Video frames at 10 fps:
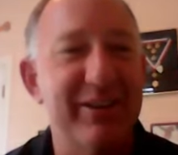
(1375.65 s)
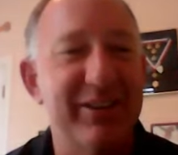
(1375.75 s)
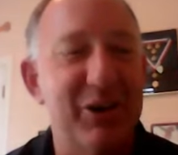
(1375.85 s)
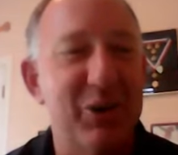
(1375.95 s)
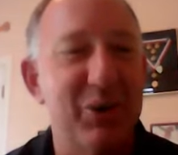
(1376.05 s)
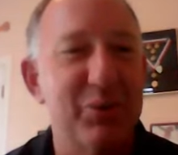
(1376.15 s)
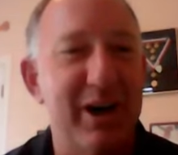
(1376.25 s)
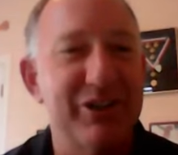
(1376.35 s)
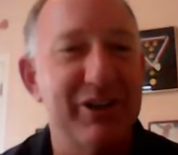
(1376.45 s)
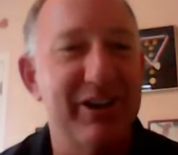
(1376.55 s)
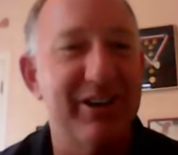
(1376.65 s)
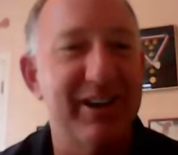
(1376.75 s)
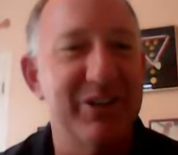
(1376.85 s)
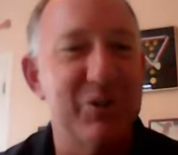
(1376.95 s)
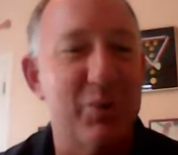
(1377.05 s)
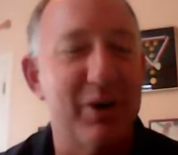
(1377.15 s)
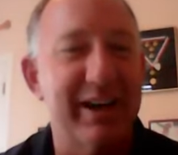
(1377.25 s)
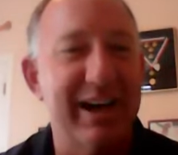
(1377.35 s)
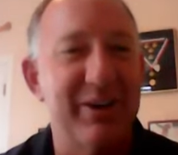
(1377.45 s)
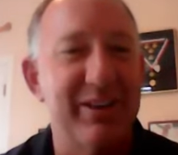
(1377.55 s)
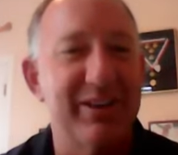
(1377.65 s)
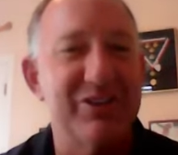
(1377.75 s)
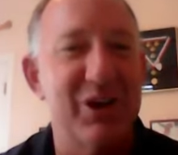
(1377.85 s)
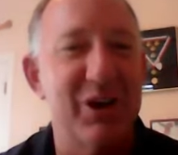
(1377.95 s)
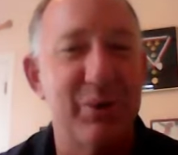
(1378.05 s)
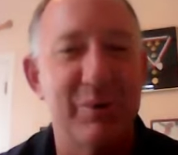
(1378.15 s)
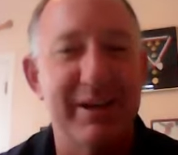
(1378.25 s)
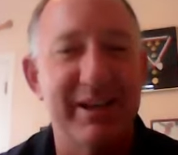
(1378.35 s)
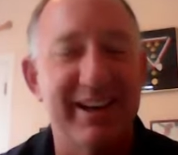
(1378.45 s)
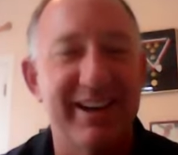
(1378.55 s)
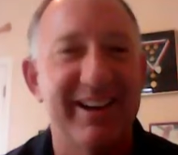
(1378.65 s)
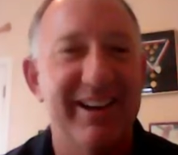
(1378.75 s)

in the cold watching your kids work out in the snow will be